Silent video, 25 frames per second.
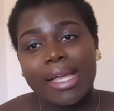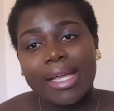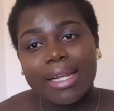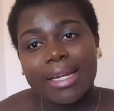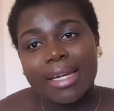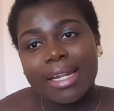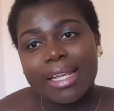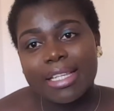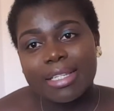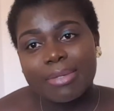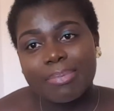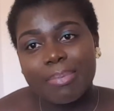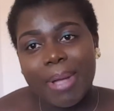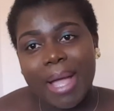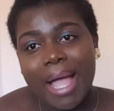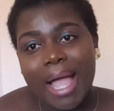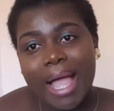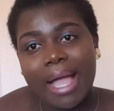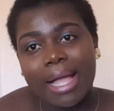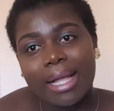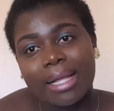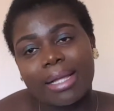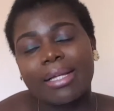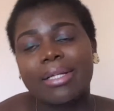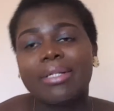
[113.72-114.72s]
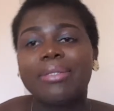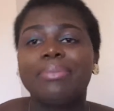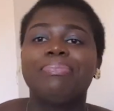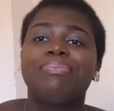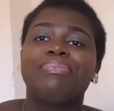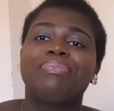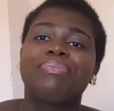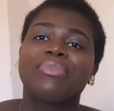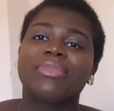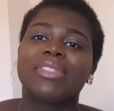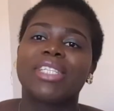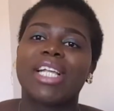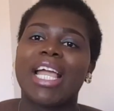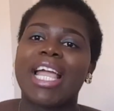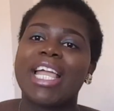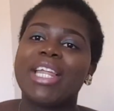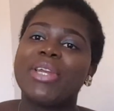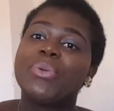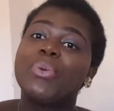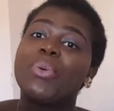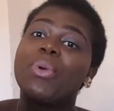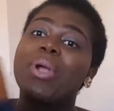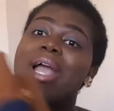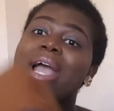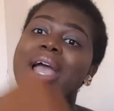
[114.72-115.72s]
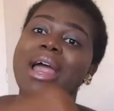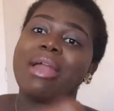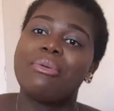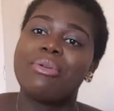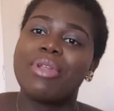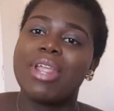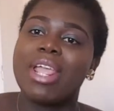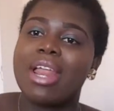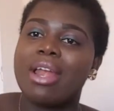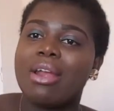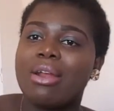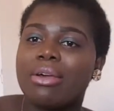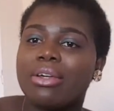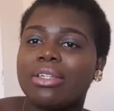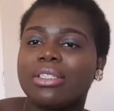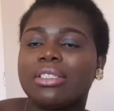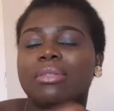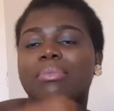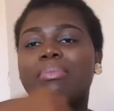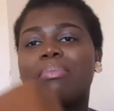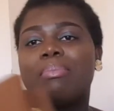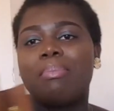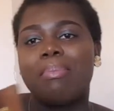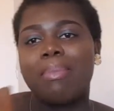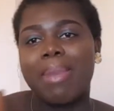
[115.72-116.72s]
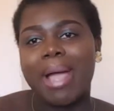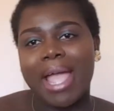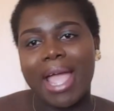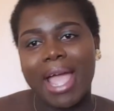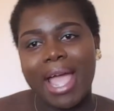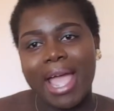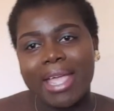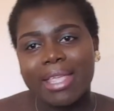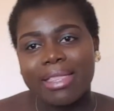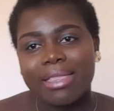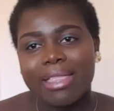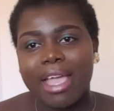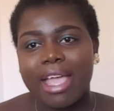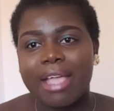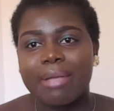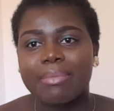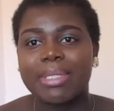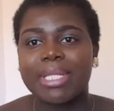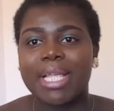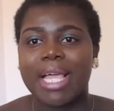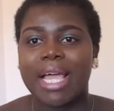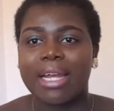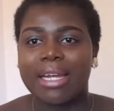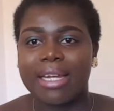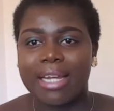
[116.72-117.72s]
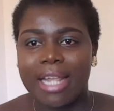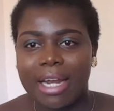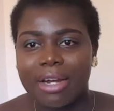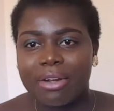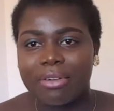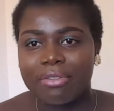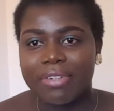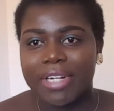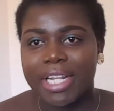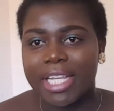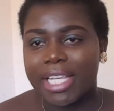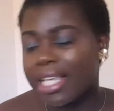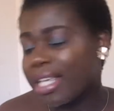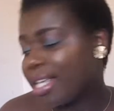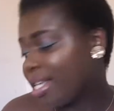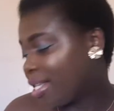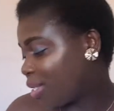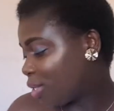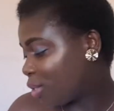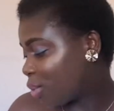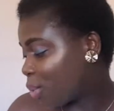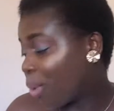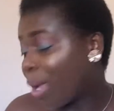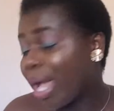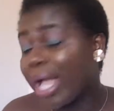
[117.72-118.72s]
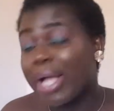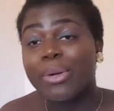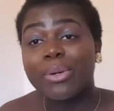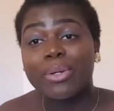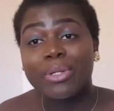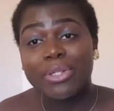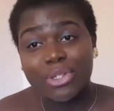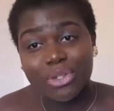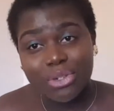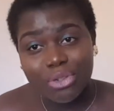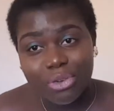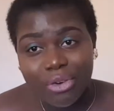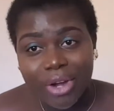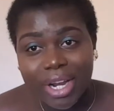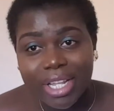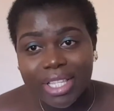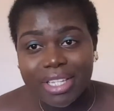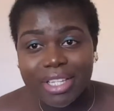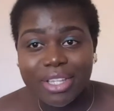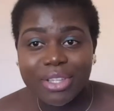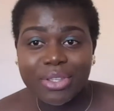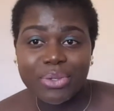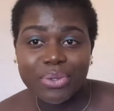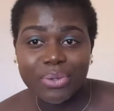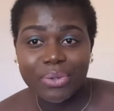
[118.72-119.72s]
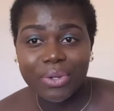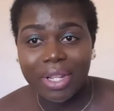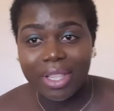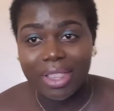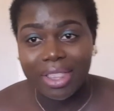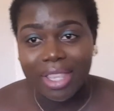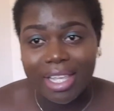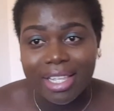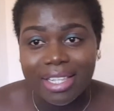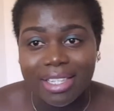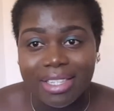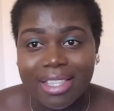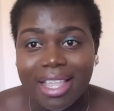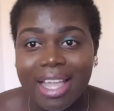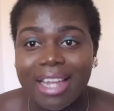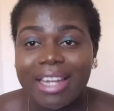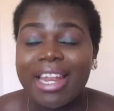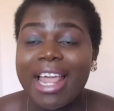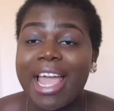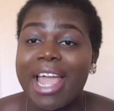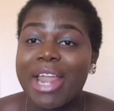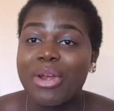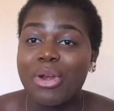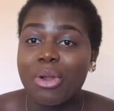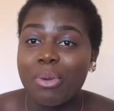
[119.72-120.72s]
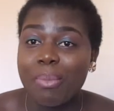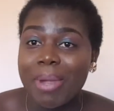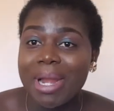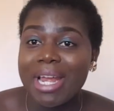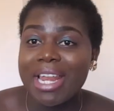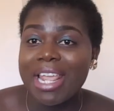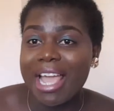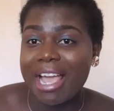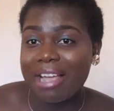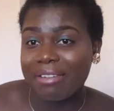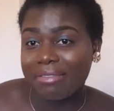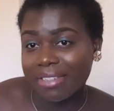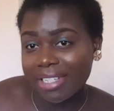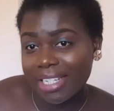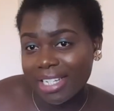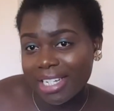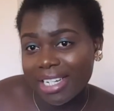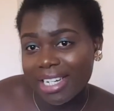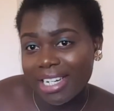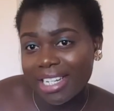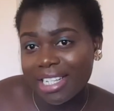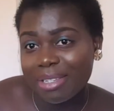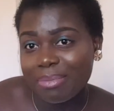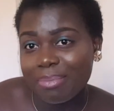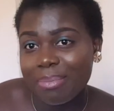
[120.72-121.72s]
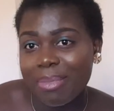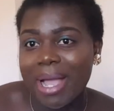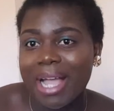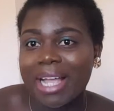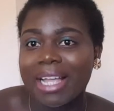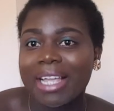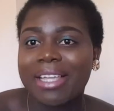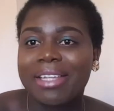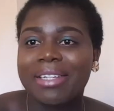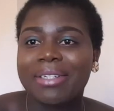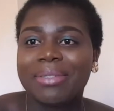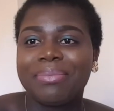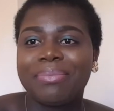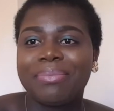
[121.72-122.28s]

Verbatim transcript: in this bag, I do carry a lot my items and that of the kids so I go straight into the things that I normally have in this bag